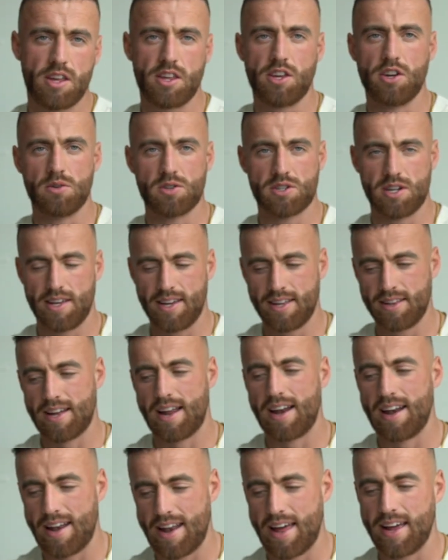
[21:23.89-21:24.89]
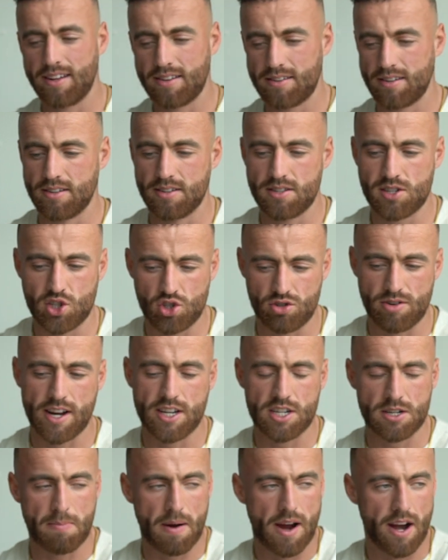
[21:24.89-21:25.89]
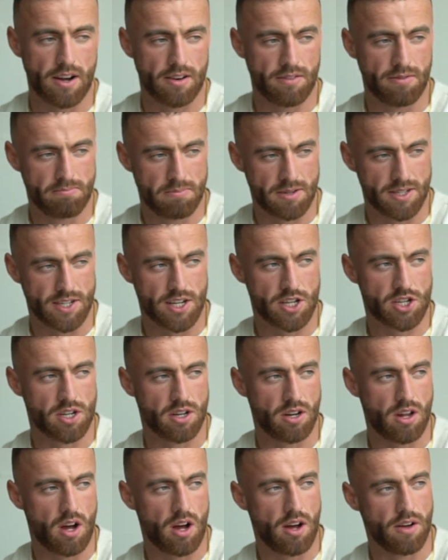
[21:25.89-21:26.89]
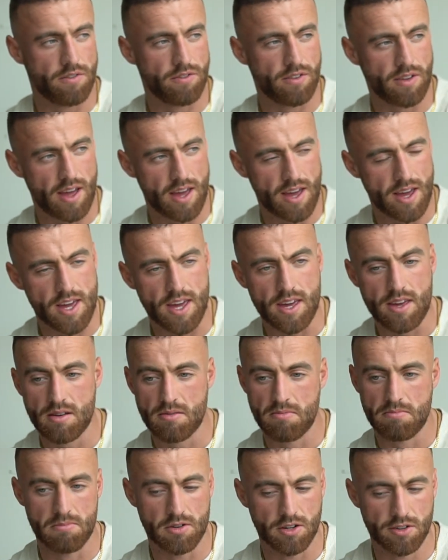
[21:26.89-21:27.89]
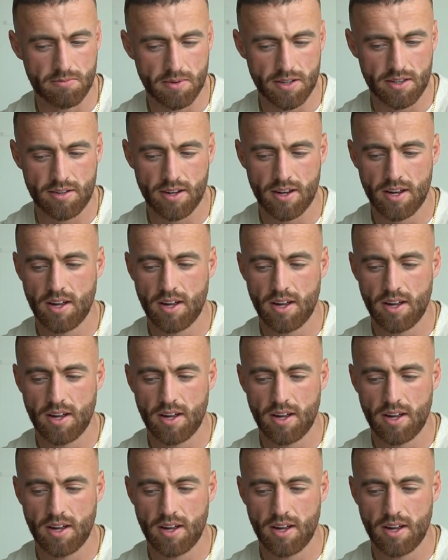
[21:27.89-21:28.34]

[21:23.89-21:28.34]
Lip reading: usually in that lengthened, stretched part of position of a movement,